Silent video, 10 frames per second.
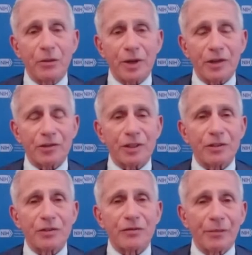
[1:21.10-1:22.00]

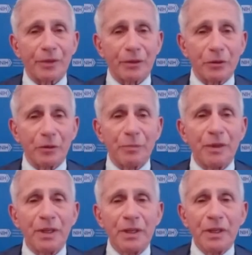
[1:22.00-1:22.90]
questions from the group.
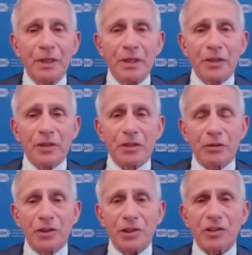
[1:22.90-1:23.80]
So
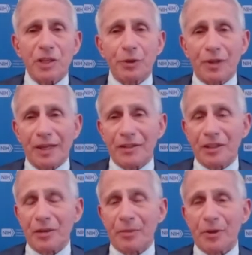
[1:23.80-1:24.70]
just to put things
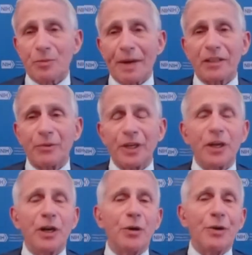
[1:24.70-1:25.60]
in perspective, we
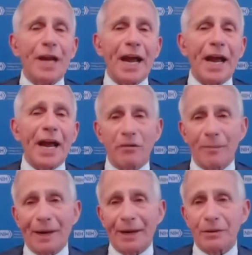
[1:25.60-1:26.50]
know now we're
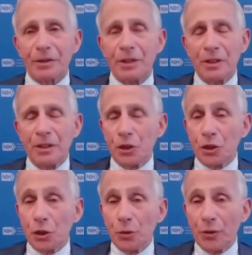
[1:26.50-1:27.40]
about
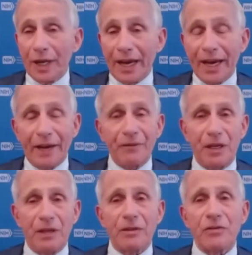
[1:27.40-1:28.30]
2.5
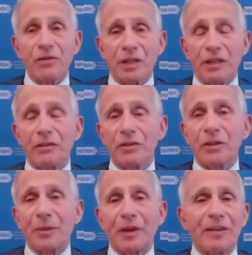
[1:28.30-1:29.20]
years into
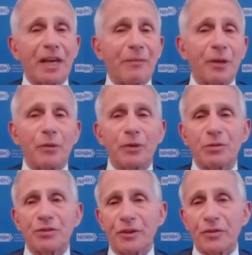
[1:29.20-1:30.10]
the pandemic, which
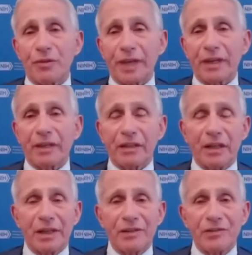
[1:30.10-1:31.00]
was first
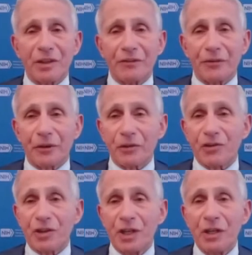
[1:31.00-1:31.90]
recognized in the
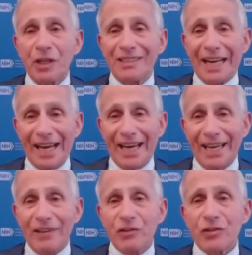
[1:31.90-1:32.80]
first
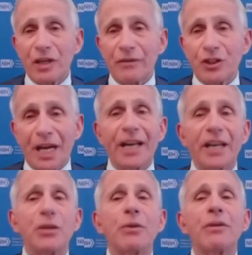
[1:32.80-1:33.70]
days of
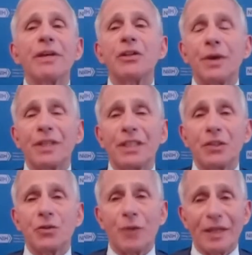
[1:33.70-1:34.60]
January
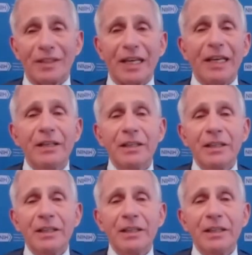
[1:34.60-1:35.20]
2020.